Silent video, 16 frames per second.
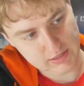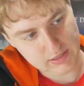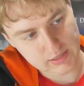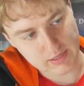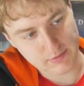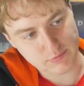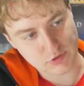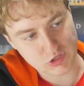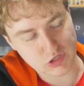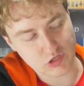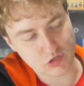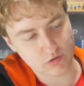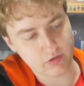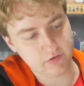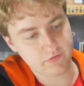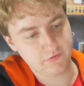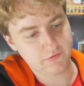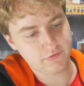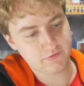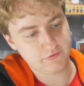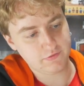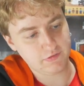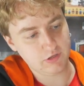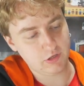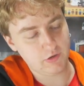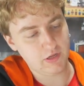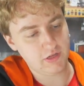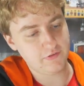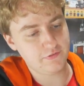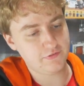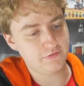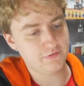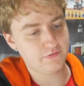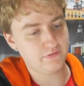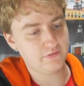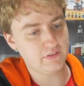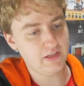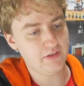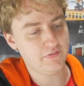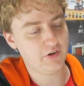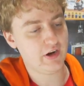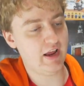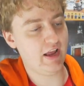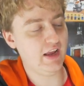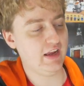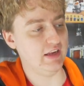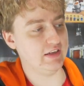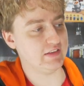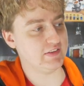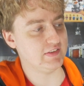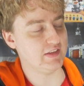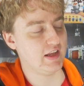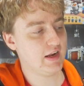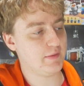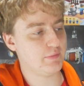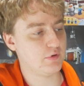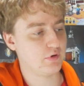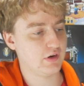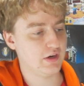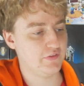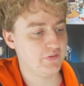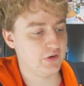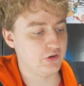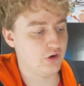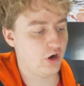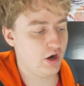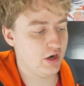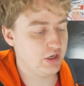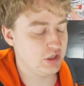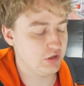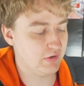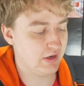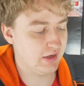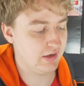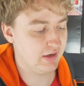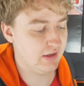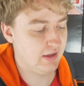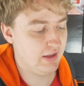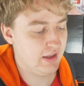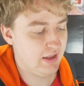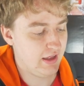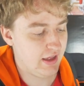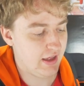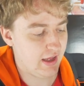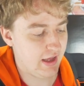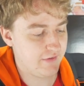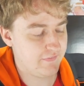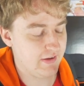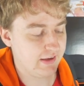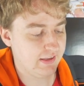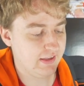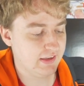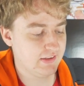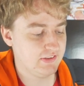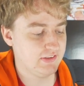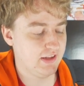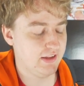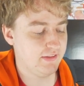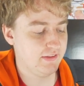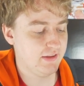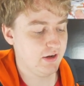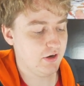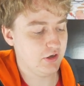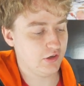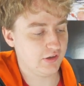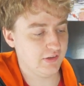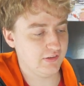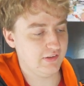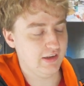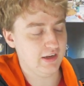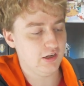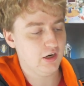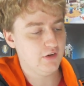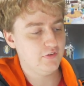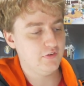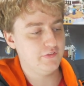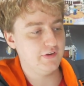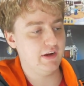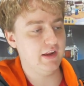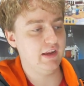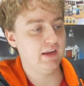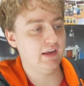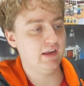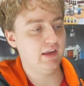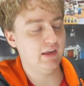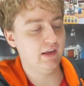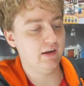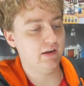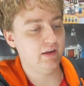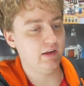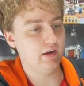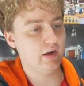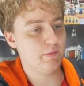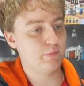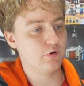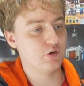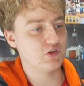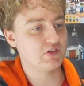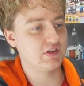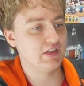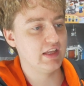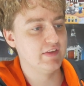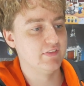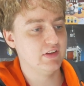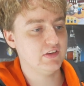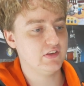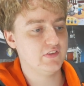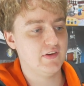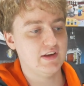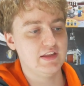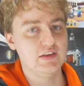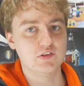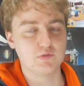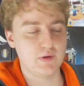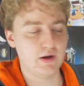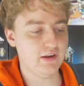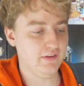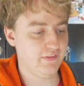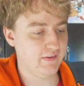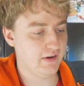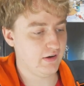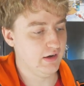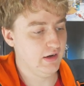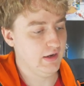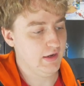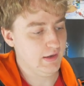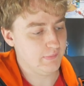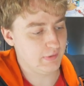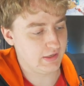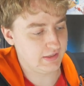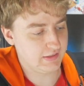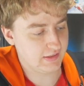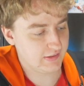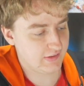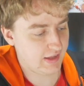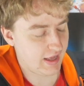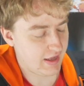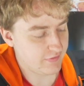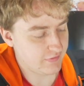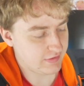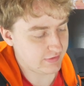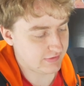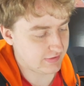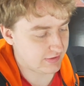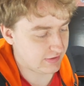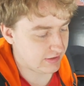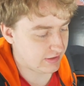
him just sort of, you know, if you're hanging the setup, or if you're not, you can have that kickstand there. You can take it off if you're hanging it up, or just leave it so that he's right there. But he does have it.